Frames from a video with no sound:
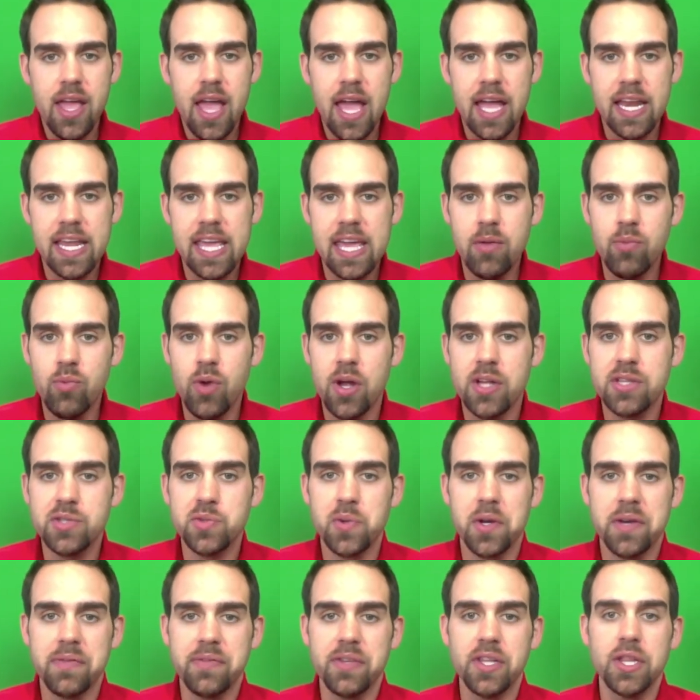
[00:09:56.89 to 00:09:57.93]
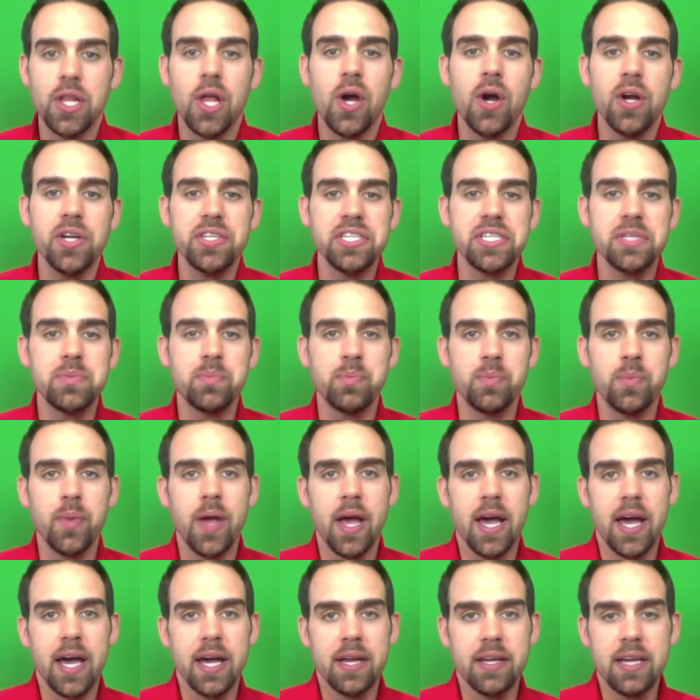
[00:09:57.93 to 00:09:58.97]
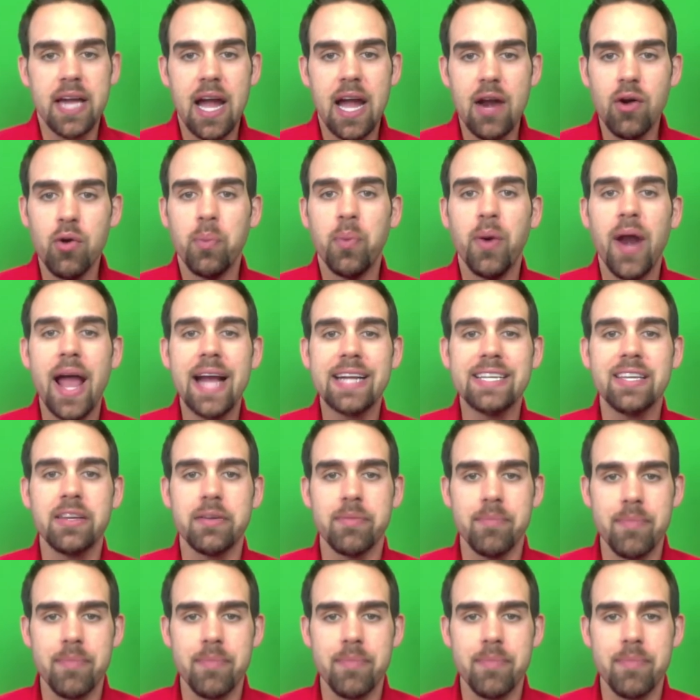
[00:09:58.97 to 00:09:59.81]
and he runs one of the largest chiropractic